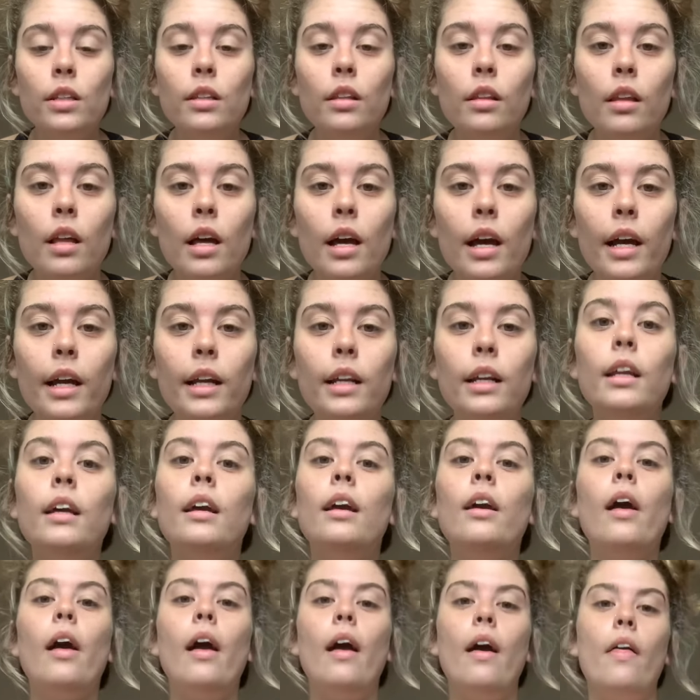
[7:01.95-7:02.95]
the line
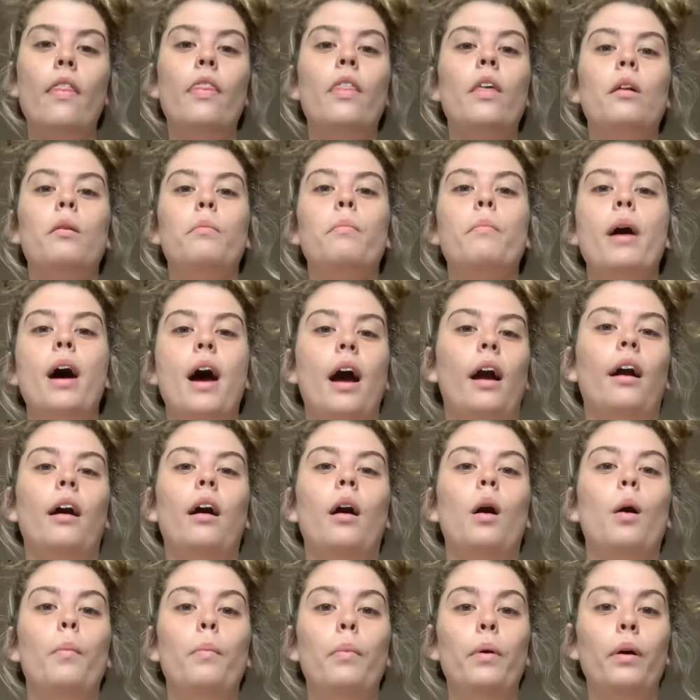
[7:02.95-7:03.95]
and then back
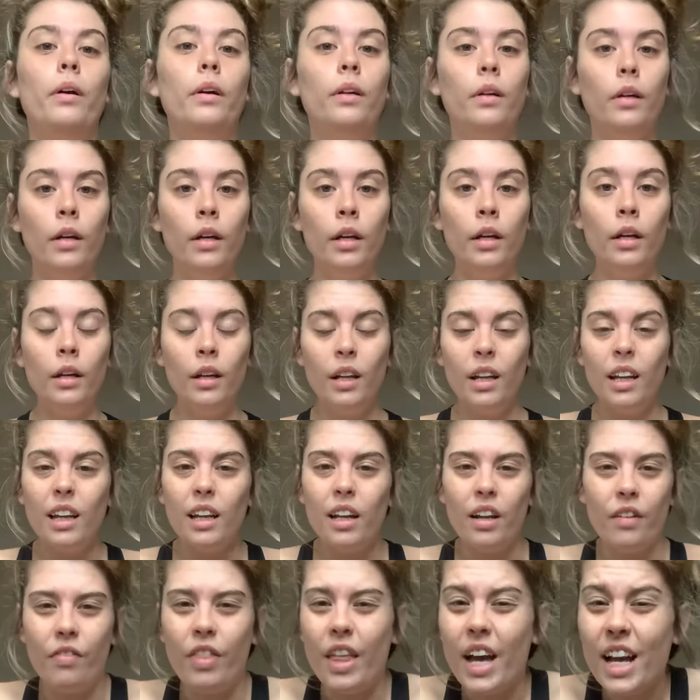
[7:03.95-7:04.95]
up.
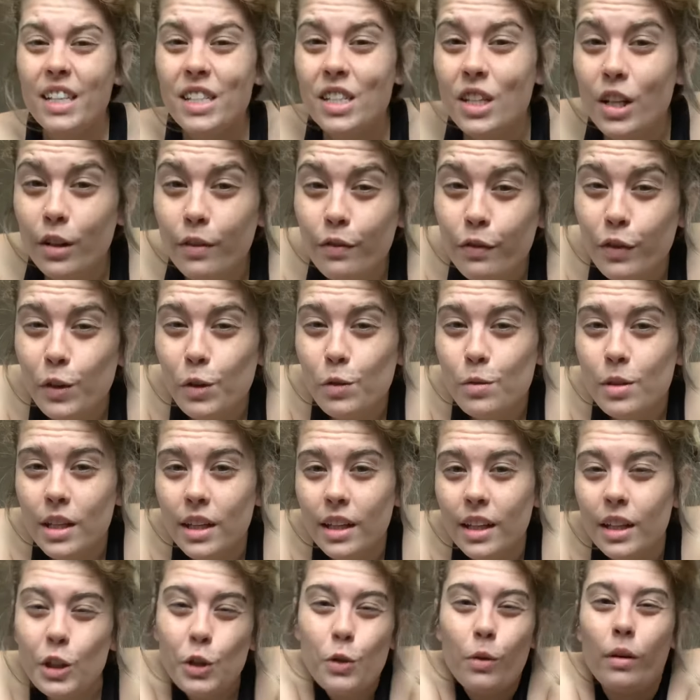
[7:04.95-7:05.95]
If that's
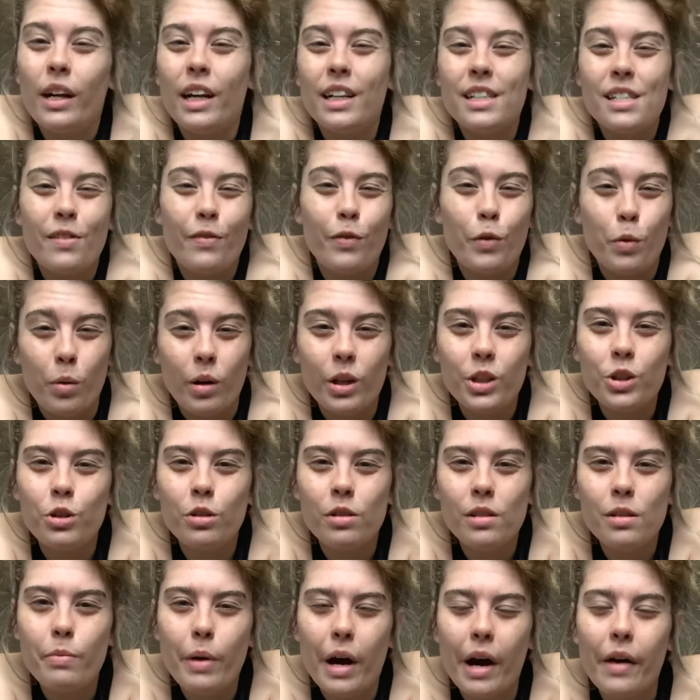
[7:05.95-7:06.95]
confusing and you guys have
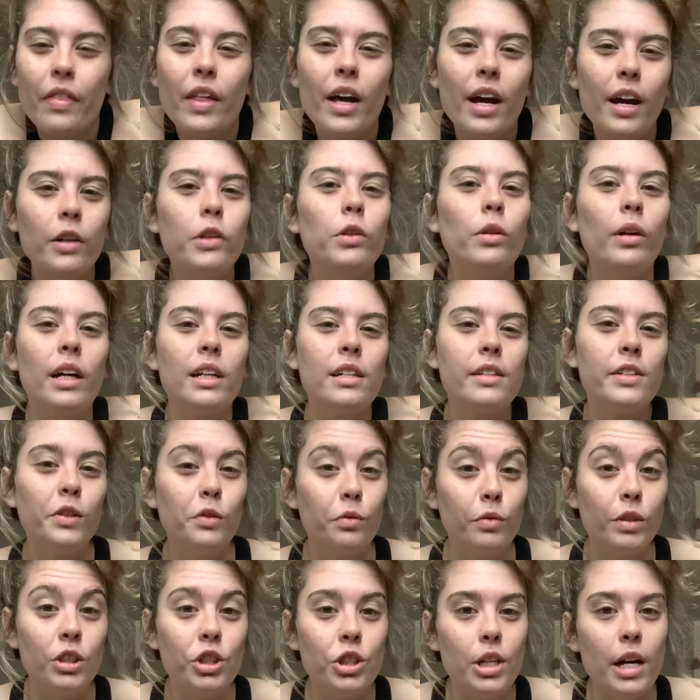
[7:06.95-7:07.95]
questions about that, you guys can
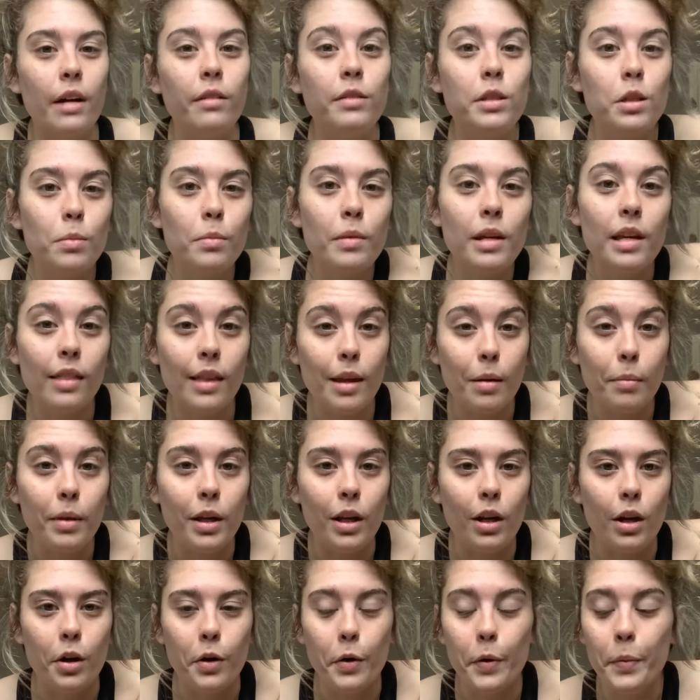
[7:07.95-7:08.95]
reach out to me and let me
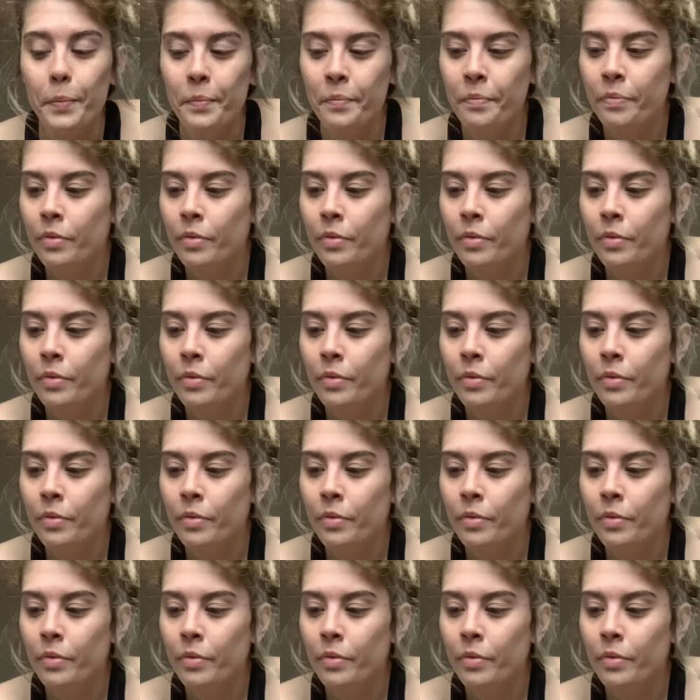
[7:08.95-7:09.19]
know.